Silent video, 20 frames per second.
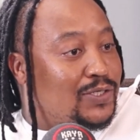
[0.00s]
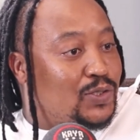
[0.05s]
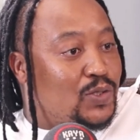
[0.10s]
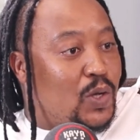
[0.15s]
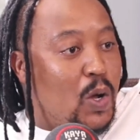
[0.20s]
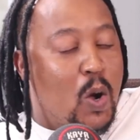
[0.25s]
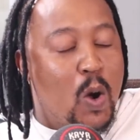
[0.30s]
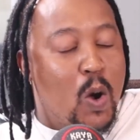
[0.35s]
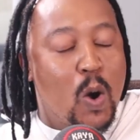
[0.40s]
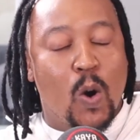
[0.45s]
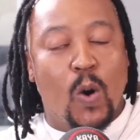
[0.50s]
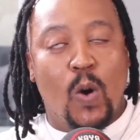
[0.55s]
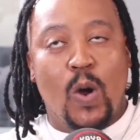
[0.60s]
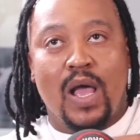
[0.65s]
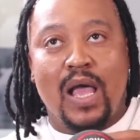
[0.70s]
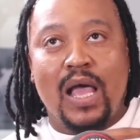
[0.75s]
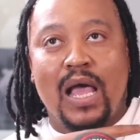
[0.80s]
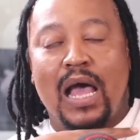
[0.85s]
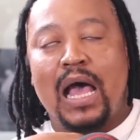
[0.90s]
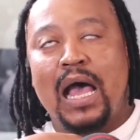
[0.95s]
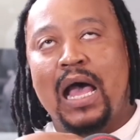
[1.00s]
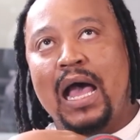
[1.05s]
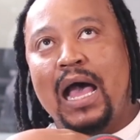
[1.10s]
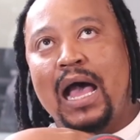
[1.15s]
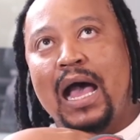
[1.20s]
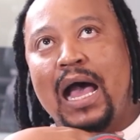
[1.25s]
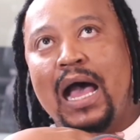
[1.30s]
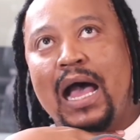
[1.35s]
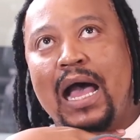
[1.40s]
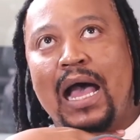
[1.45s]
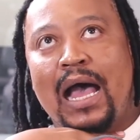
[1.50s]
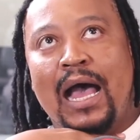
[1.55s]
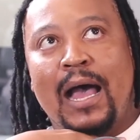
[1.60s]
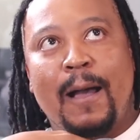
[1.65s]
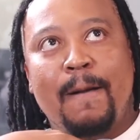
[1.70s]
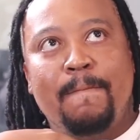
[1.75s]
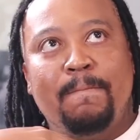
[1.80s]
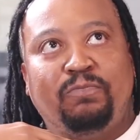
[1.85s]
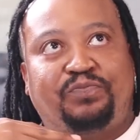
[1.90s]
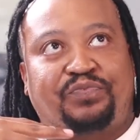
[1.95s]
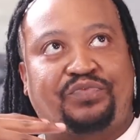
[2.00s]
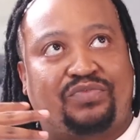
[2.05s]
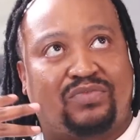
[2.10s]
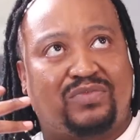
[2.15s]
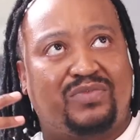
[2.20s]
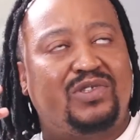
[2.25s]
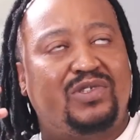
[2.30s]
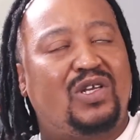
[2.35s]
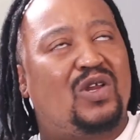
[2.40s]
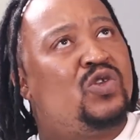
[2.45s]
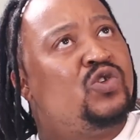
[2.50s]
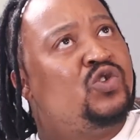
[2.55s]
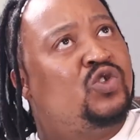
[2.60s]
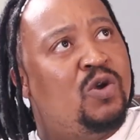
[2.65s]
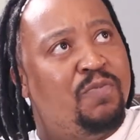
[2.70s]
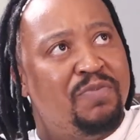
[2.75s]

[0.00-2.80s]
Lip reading: So, so